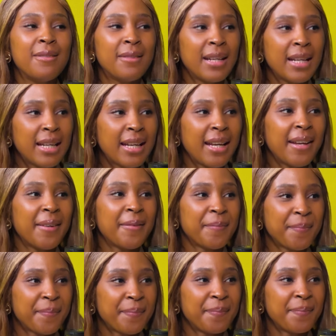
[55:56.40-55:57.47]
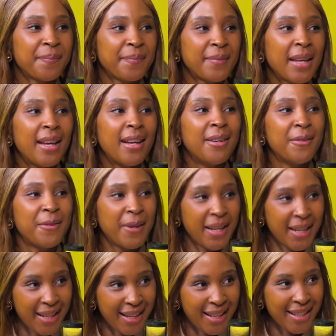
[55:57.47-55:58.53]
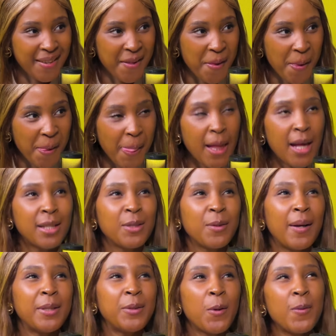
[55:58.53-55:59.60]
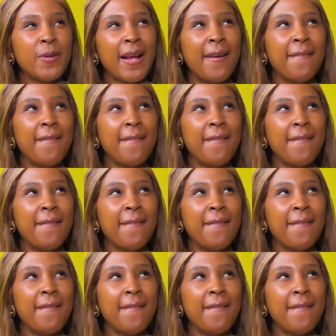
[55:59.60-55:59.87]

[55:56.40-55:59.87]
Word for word: Your Reggae. favorite song? Reggae. Favorite so song? I don't